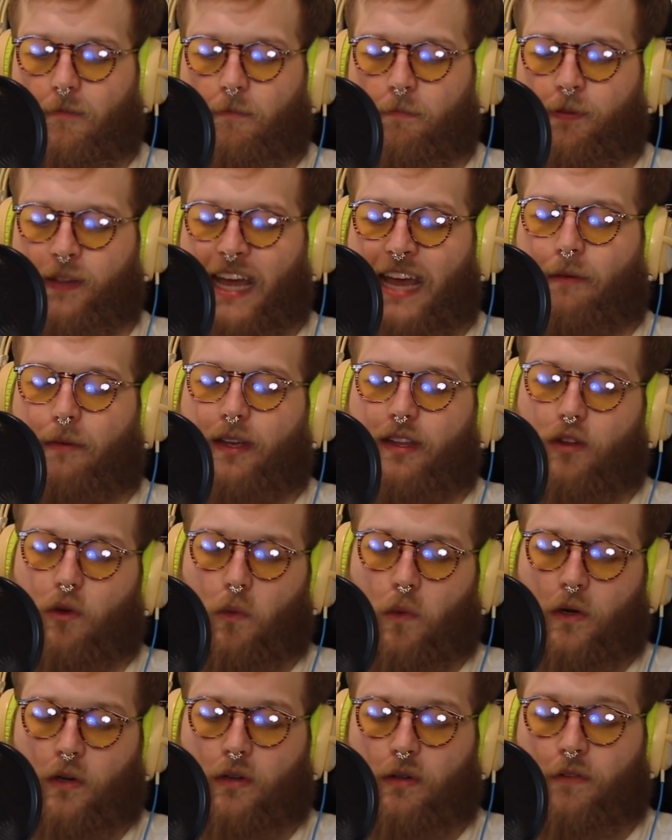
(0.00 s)
blaming the
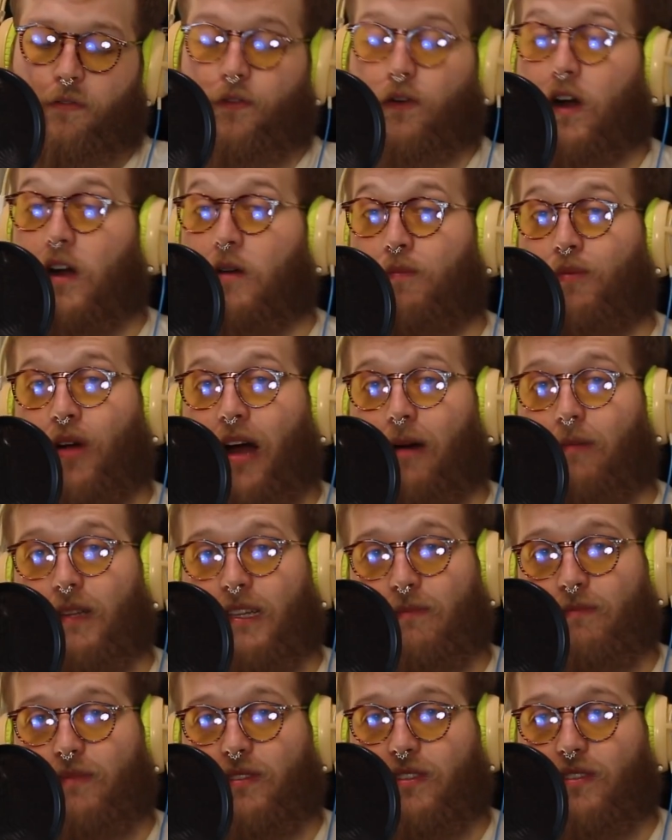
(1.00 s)
world for our
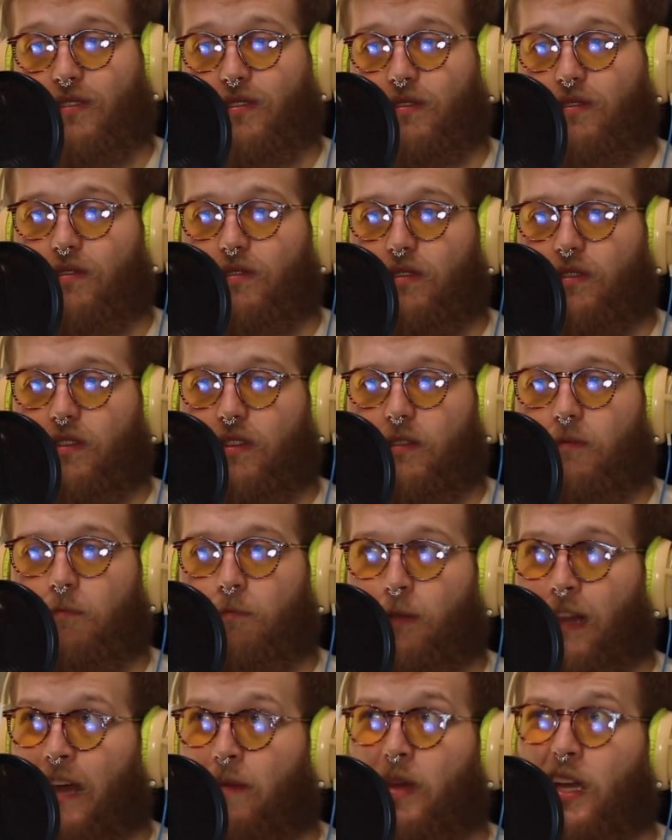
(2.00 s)
problems,
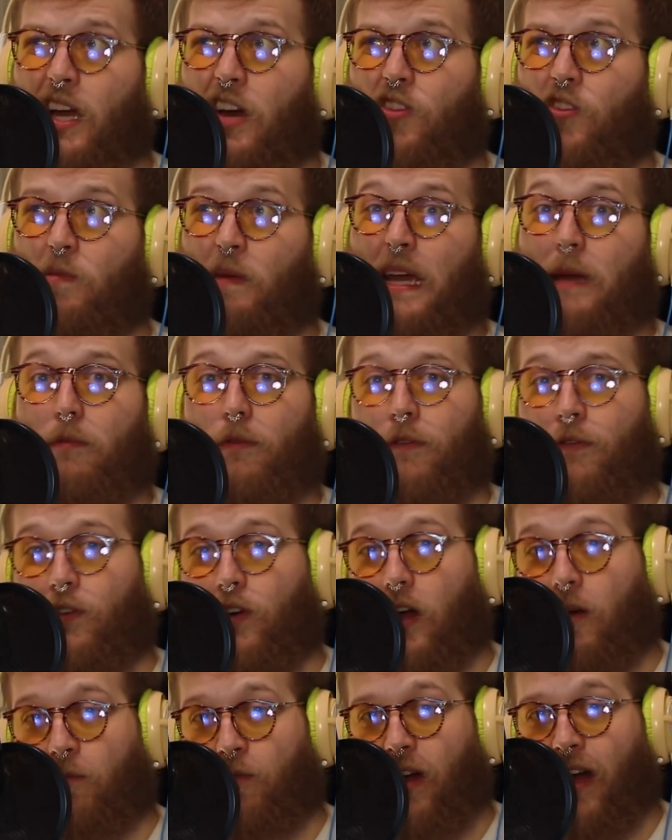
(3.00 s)
blaming other people for
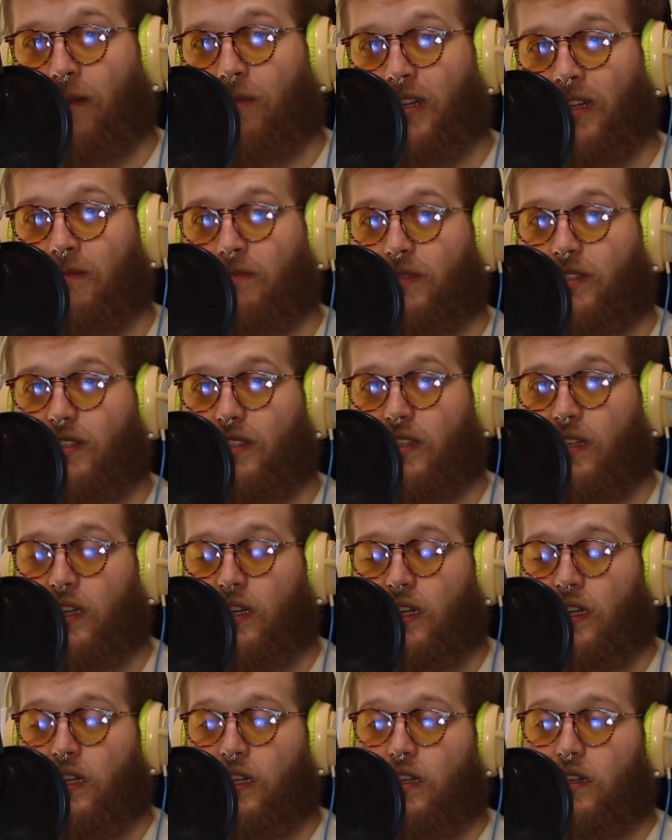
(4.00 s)
our problems,
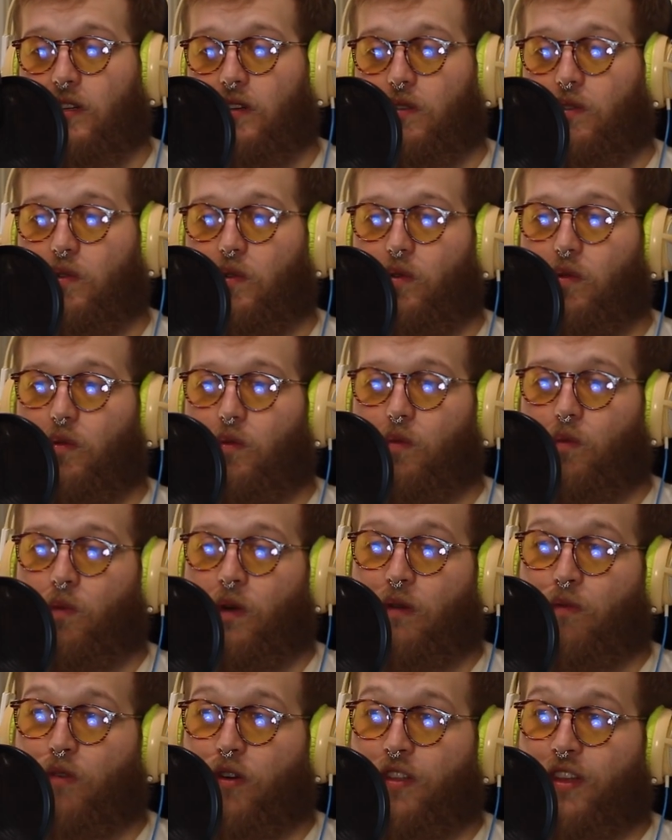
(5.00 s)

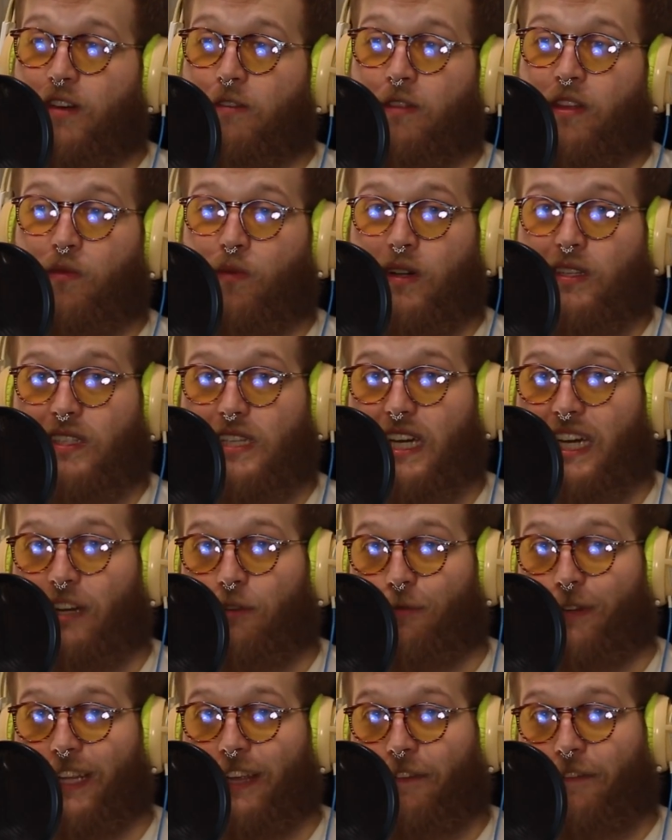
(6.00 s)
when we're the only ones that can
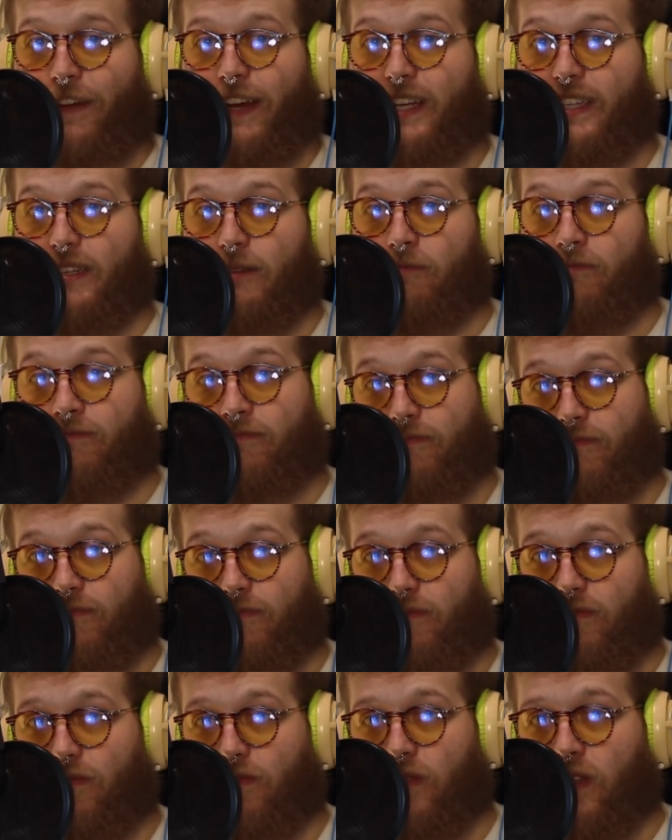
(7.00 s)
really fix them.
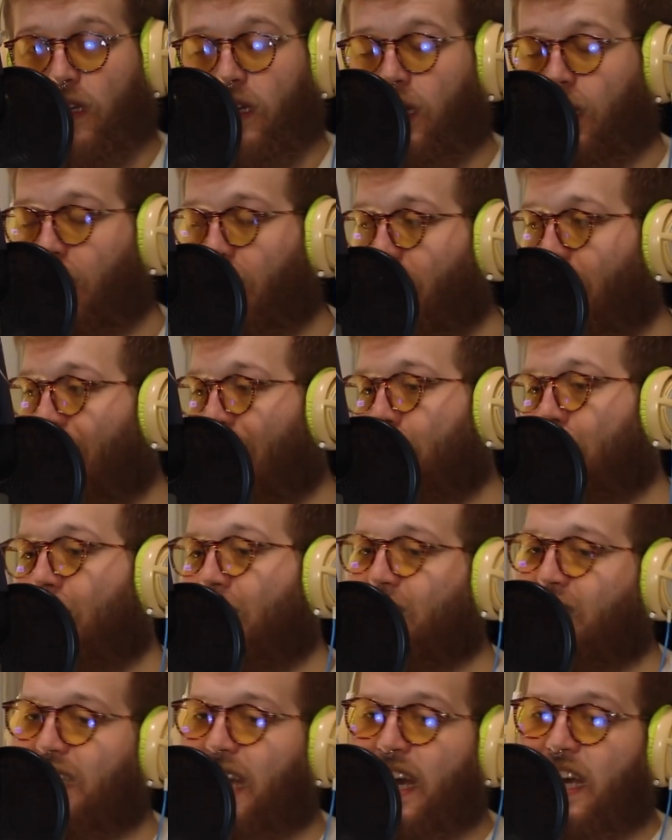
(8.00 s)
And I'm
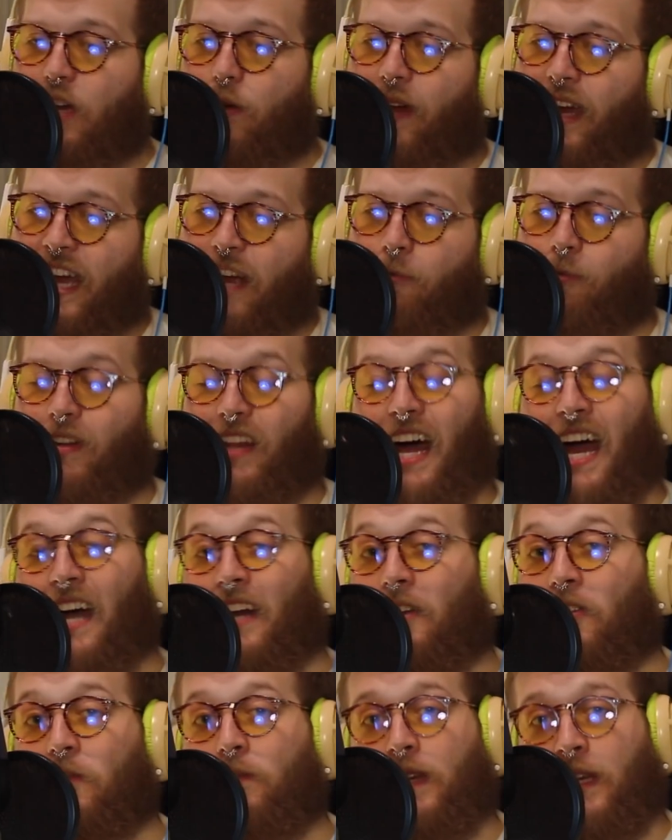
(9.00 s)
not saying you can't rely
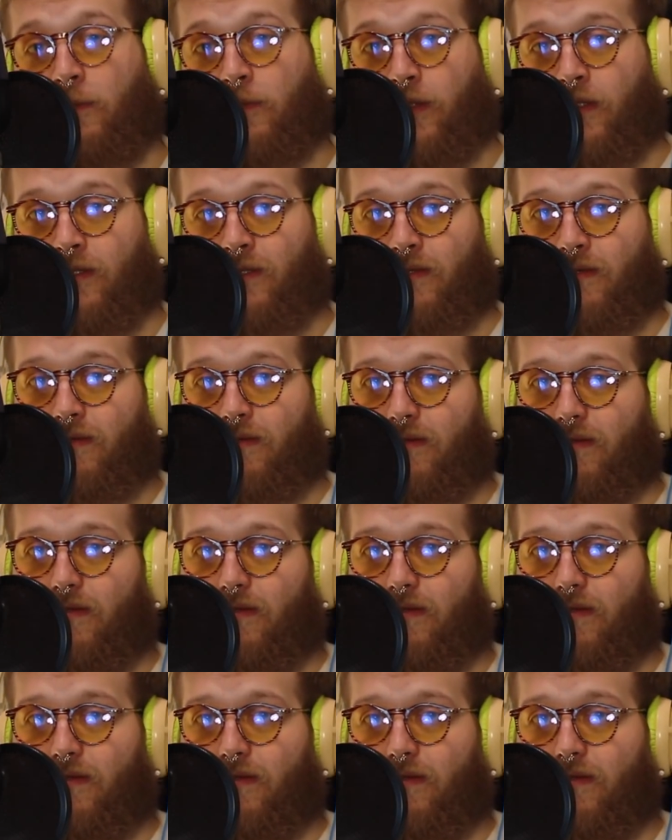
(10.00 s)
on other people.